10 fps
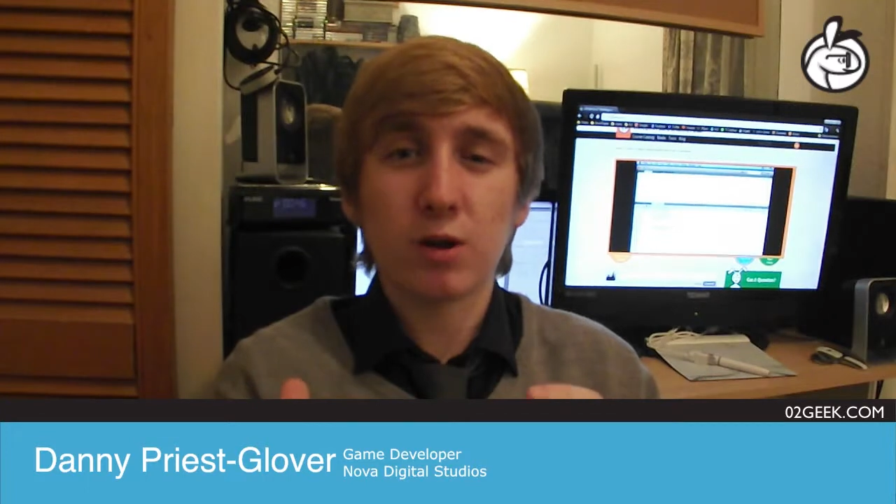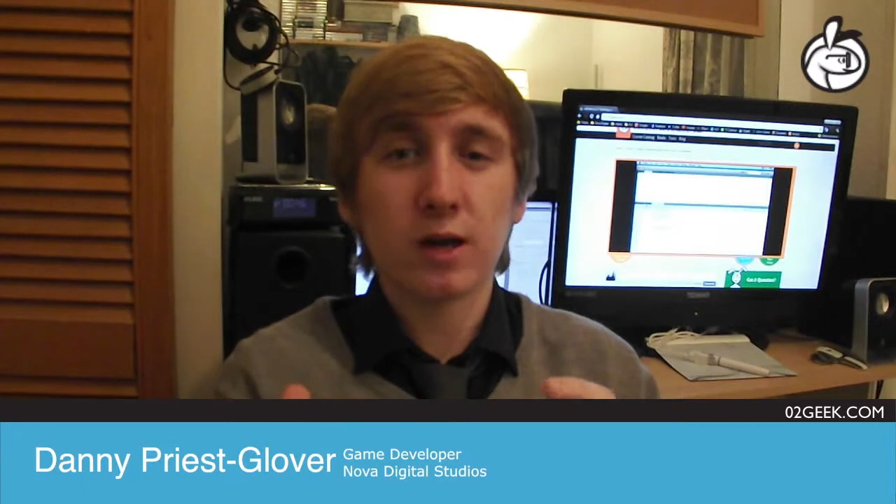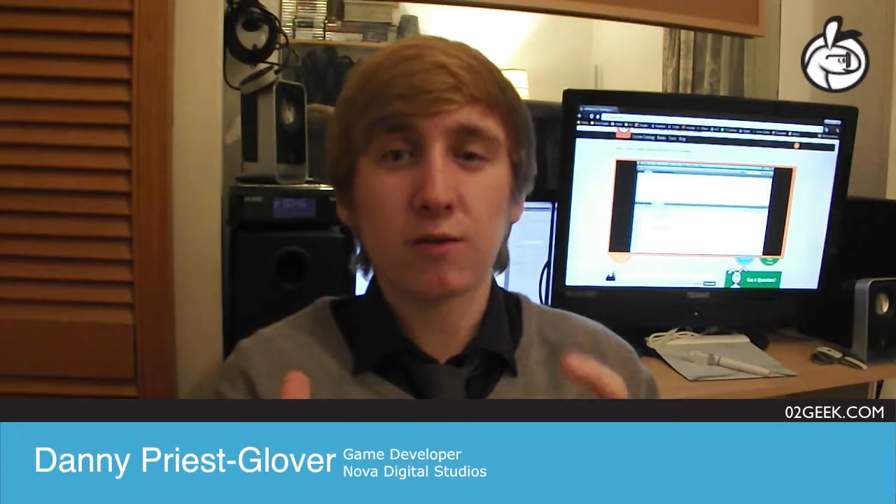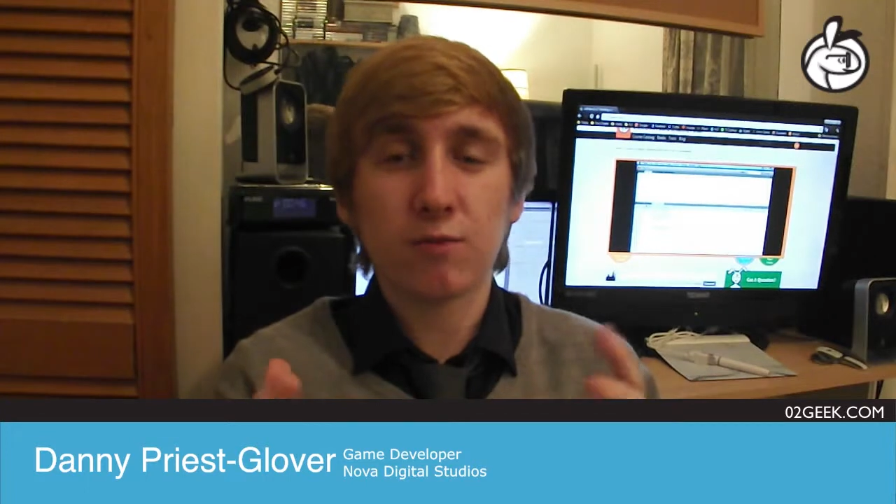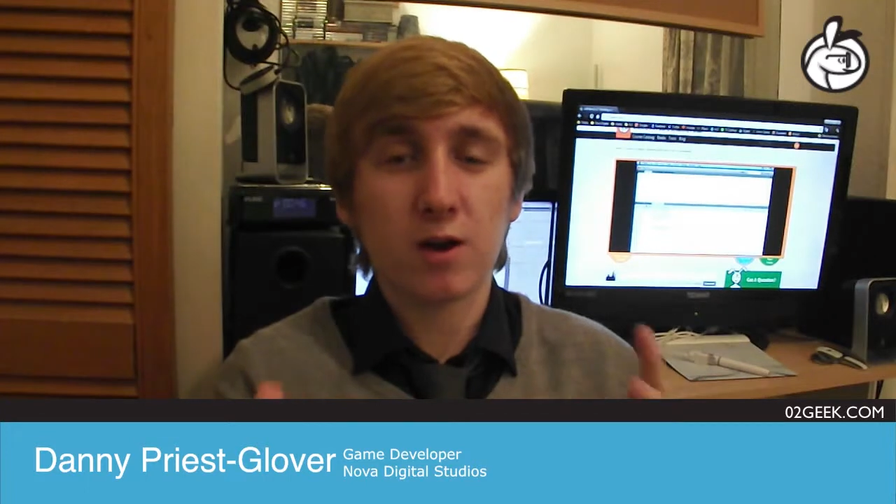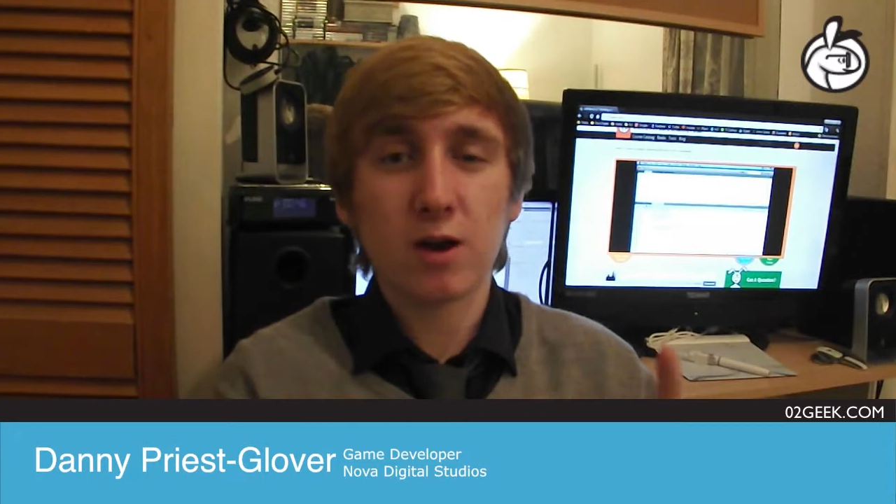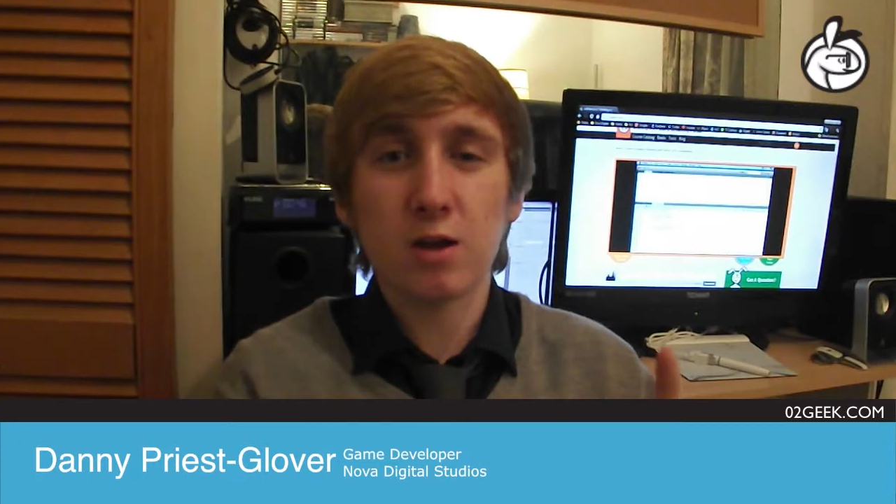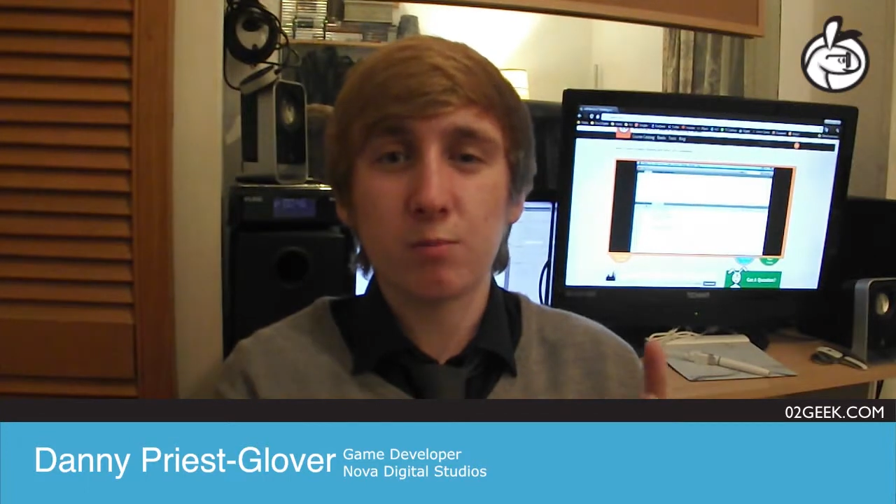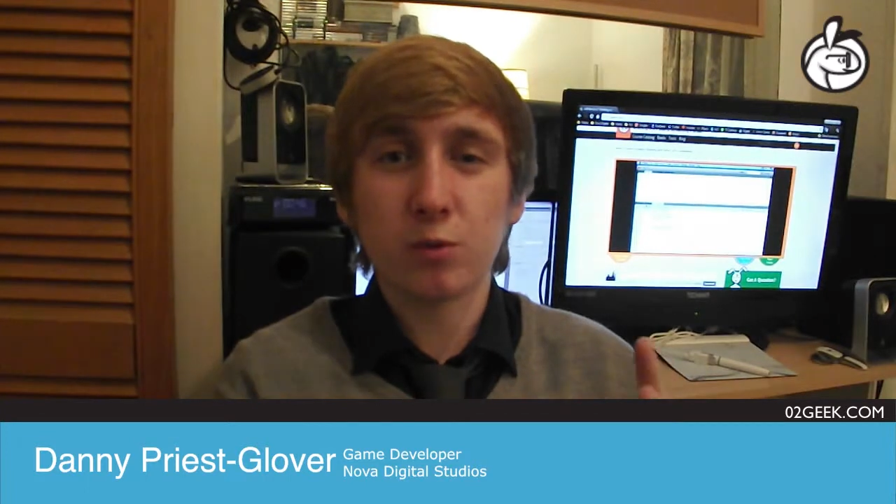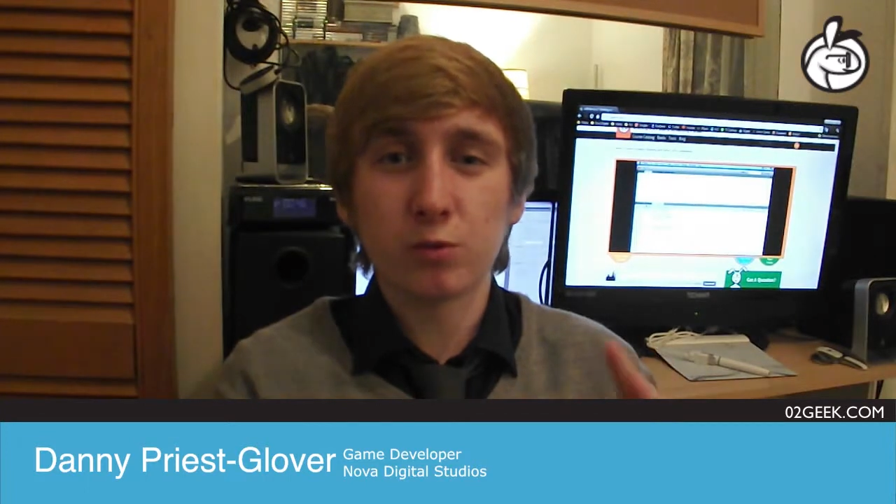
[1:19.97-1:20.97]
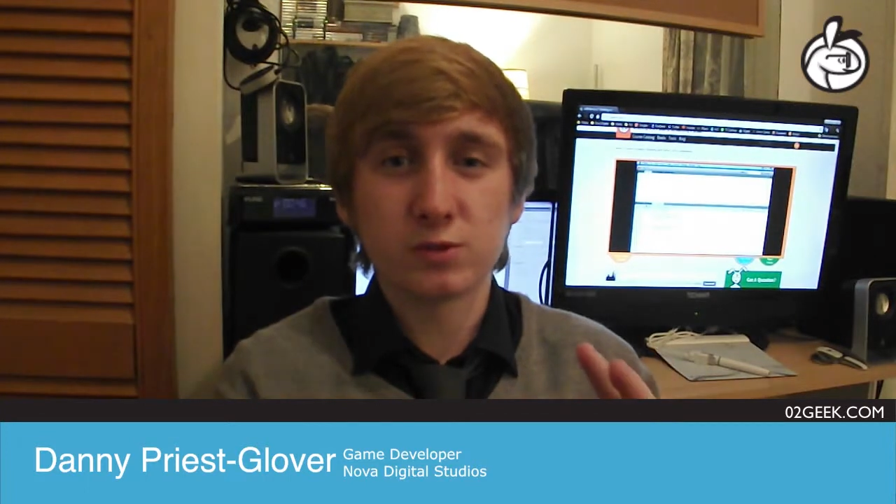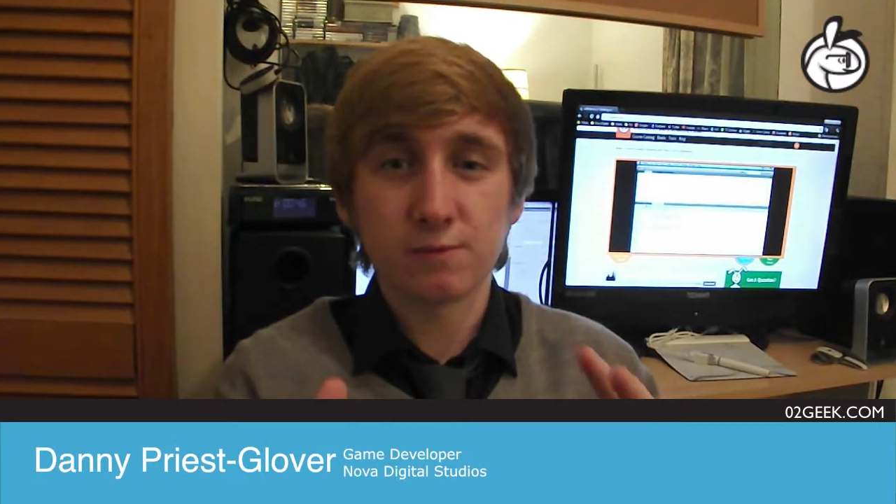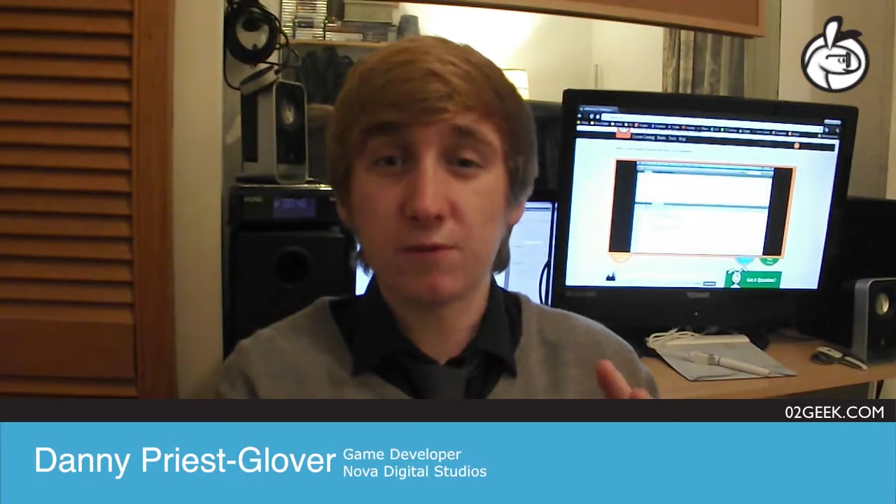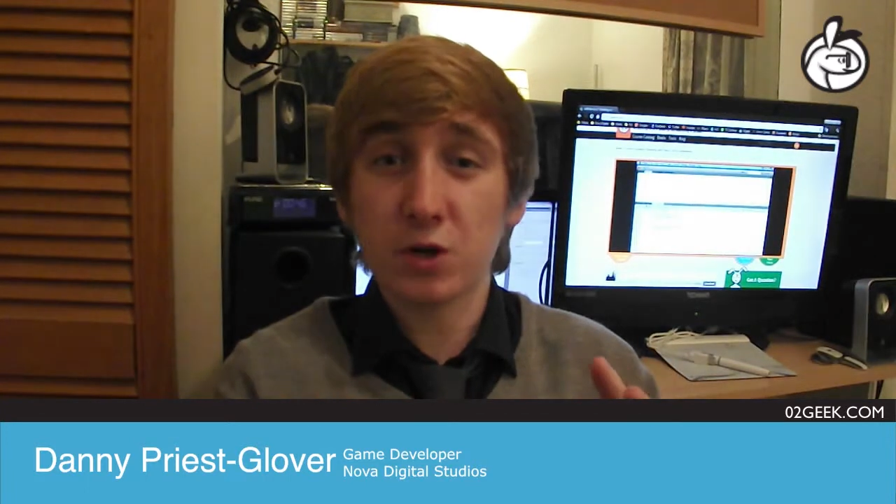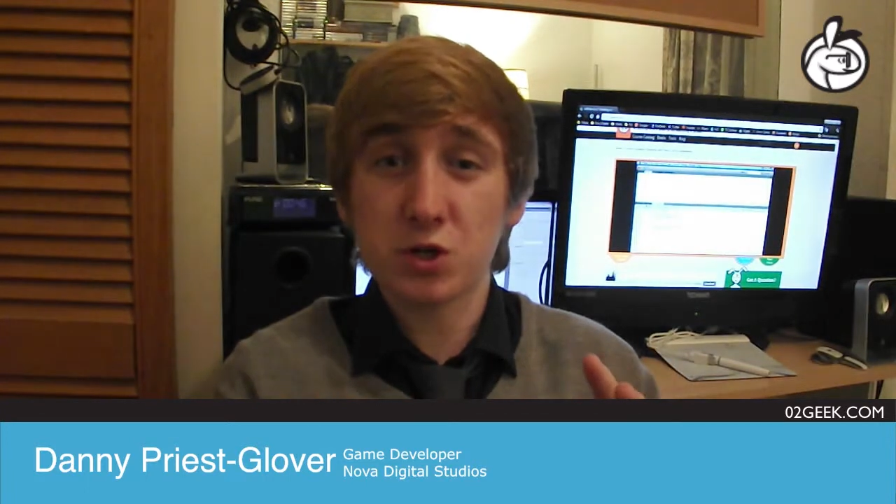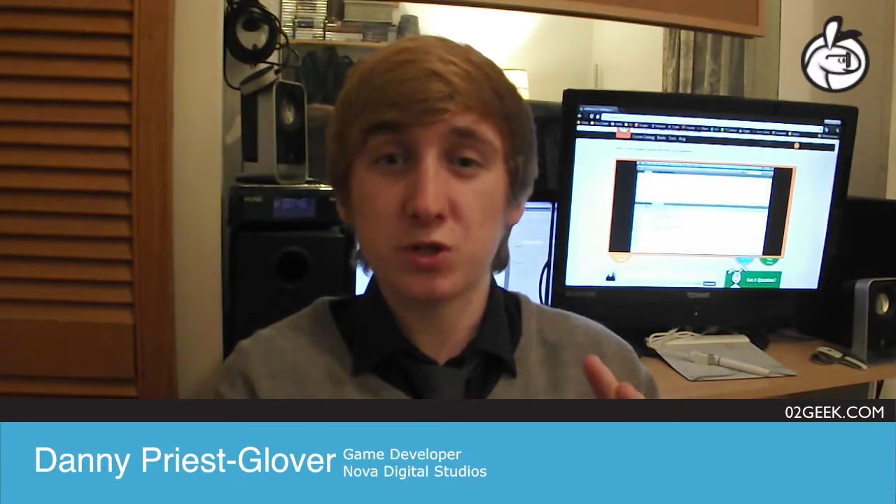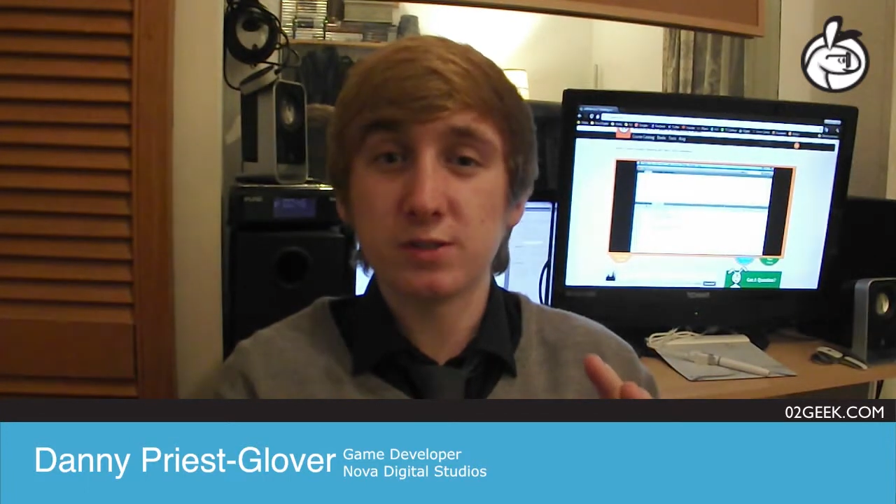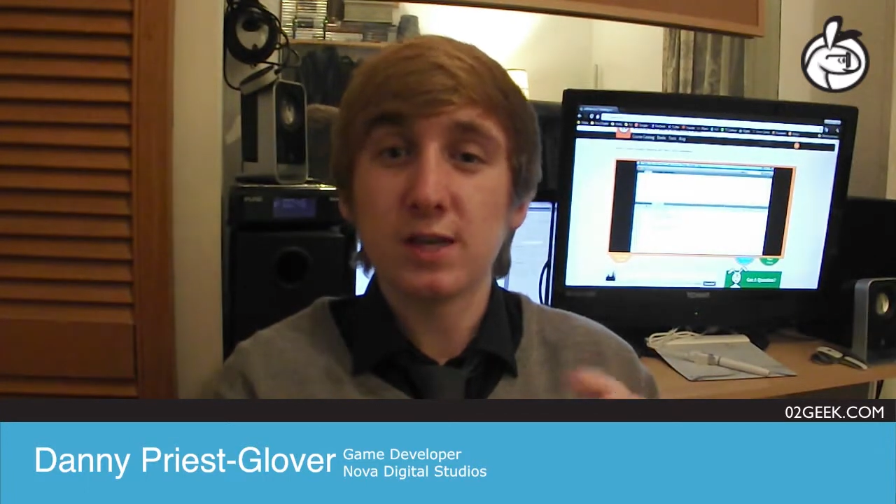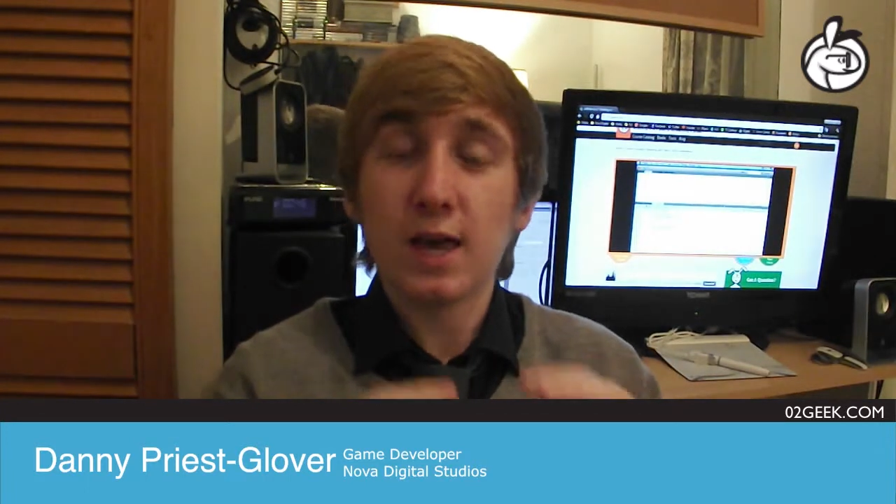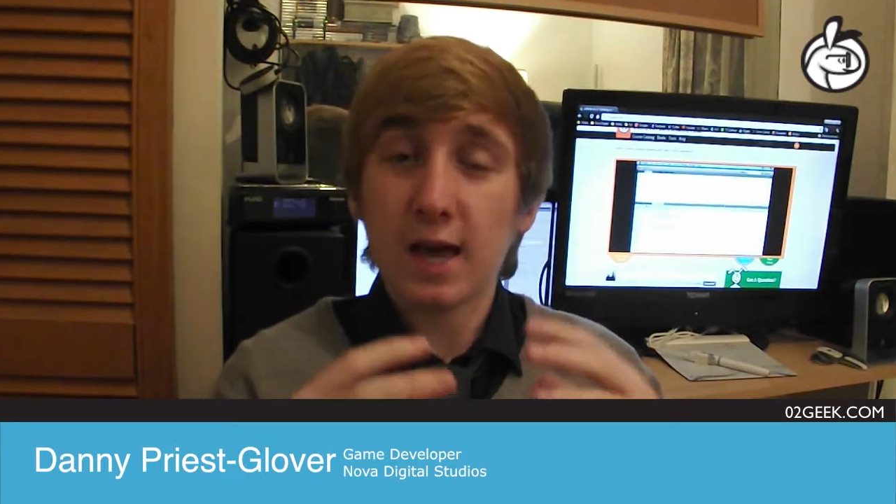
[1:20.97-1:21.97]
like variables and functions,